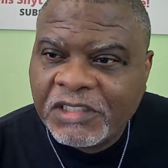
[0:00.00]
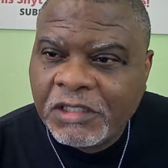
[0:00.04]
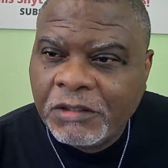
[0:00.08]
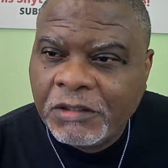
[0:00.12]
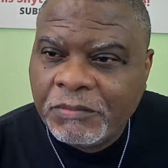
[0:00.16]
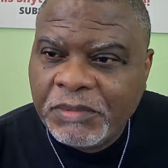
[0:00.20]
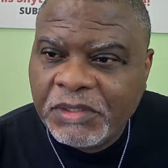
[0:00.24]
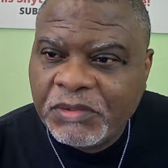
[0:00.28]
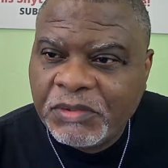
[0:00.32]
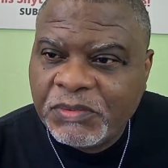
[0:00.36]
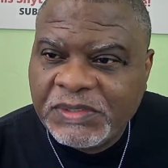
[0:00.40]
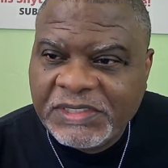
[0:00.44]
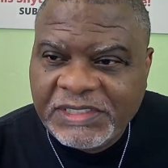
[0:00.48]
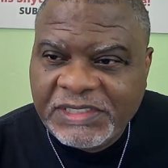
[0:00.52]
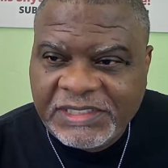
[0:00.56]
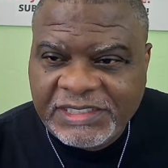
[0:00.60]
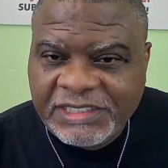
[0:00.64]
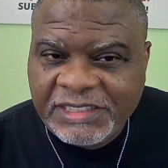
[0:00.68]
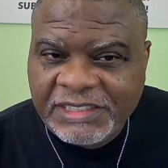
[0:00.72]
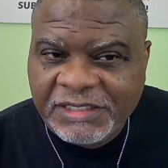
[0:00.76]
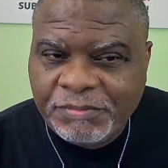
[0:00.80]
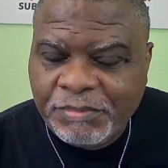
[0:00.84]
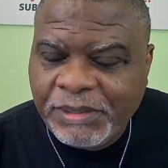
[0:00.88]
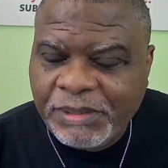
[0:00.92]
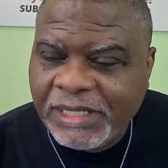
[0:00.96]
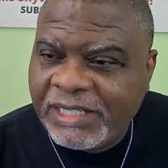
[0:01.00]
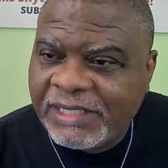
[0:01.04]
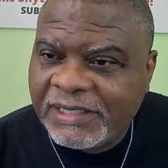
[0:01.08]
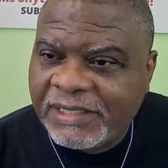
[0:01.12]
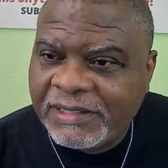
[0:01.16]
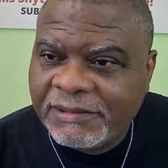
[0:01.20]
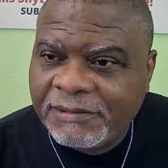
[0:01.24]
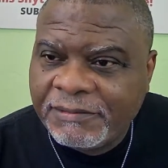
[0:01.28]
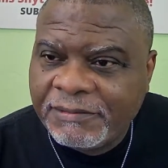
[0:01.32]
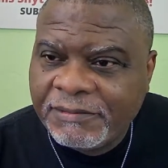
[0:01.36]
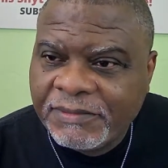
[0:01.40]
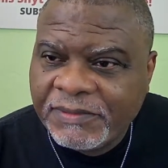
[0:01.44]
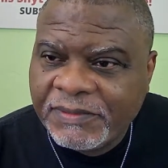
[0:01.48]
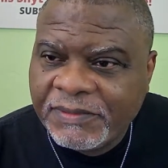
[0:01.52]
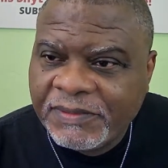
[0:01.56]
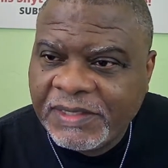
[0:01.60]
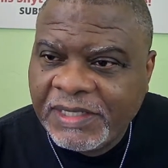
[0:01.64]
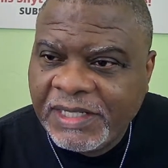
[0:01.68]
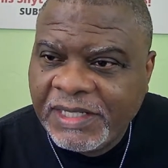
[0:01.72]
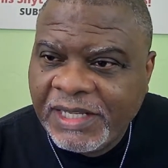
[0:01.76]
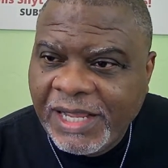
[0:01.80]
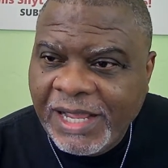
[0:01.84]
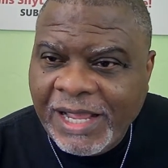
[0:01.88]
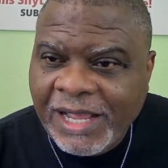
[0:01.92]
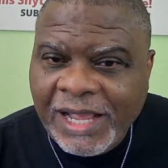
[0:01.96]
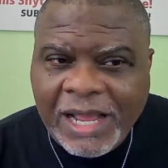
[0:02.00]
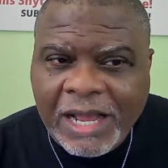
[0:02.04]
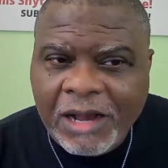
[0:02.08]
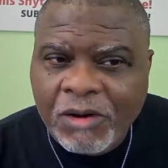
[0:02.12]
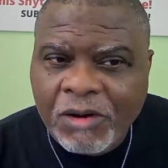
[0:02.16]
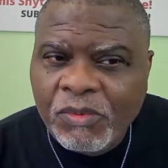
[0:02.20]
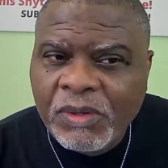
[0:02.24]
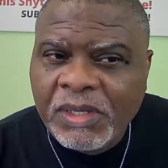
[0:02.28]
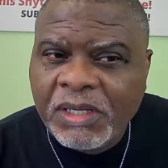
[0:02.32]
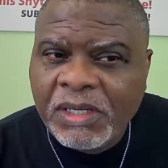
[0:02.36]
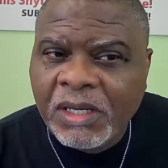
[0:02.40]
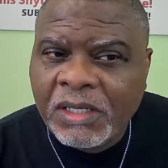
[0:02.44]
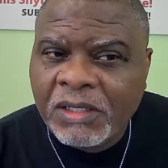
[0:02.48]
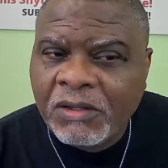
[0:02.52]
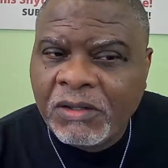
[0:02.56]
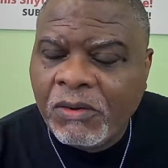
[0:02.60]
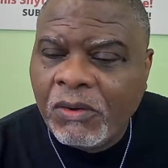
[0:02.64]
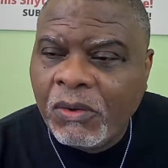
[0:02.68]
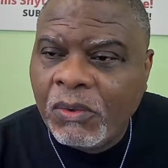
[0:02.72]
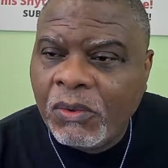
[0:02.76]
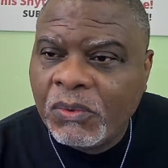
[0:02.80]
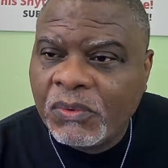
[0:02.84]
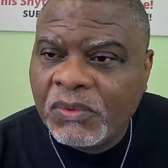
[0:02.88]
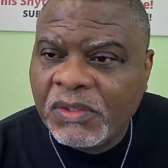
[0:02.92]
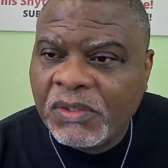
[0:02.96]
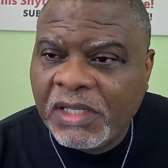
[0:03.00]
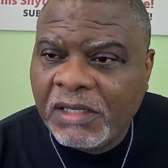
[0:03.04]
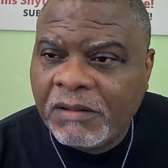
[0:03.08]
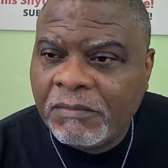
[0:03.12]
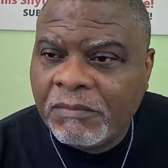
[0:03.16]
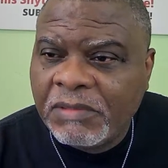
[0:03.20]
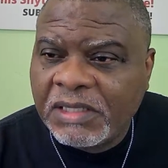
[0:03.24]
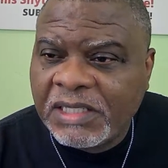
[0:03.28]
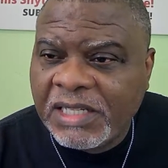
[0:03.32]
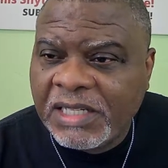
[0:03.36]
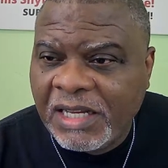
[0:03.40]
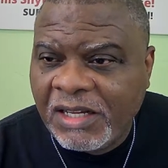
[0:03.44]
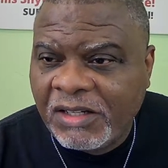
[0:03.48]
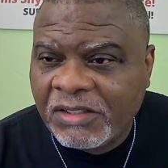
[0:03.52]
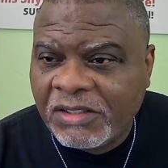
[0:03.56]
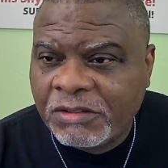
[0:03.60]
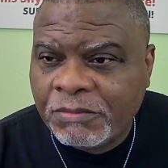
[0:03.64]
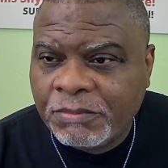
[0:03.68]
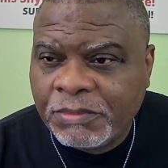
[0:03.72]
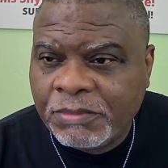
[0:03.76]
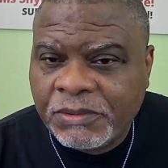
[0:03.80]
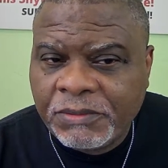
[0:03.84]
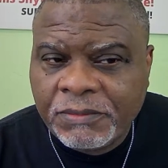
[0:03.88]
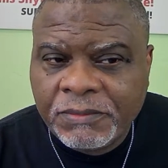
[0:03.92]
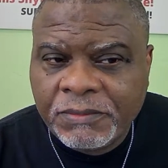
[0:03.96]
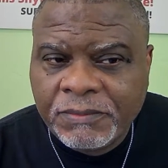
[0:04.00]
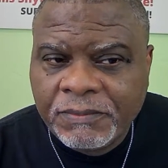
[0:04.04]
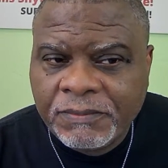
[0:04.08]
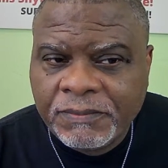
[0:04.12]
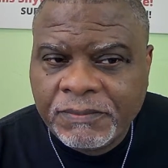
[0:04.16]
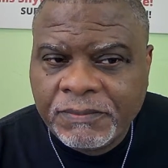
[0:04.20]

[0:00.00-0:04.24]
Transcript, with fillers: communities better and how we're going to hold them accountable.